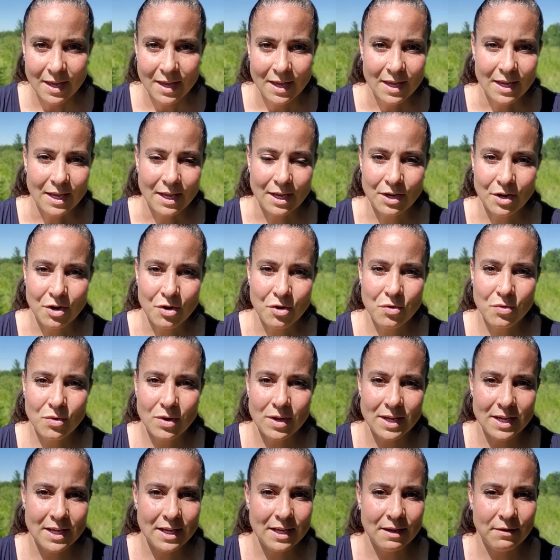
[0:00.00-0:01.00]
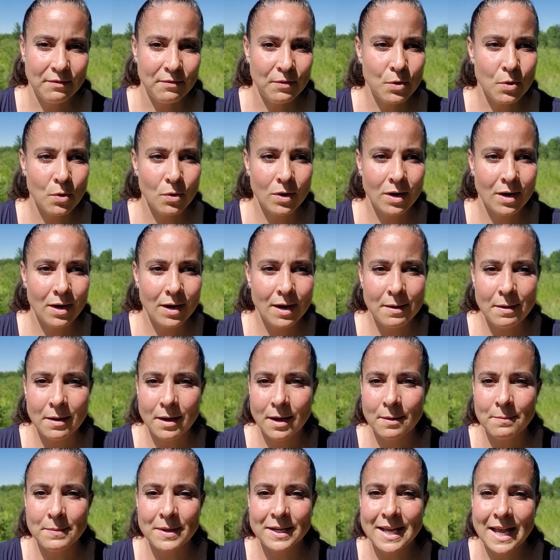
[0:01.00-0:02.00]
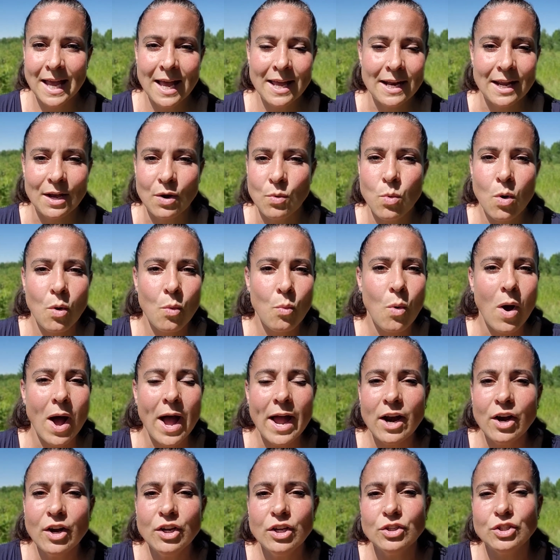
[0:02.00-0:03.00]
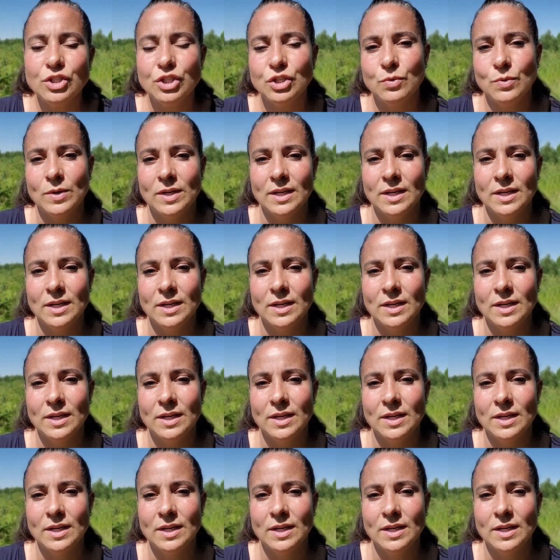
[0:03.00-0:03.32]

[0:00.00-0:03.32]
You know, if you're a mechanic, well, why are you doing